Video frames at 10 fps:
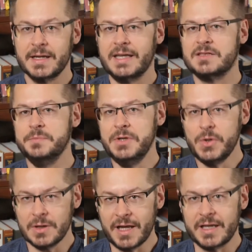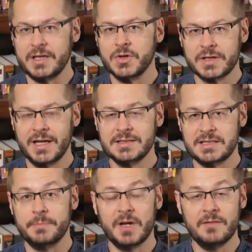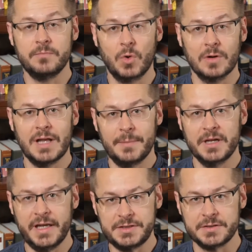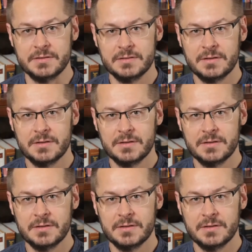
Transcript: has mutilated your concept of moral obligation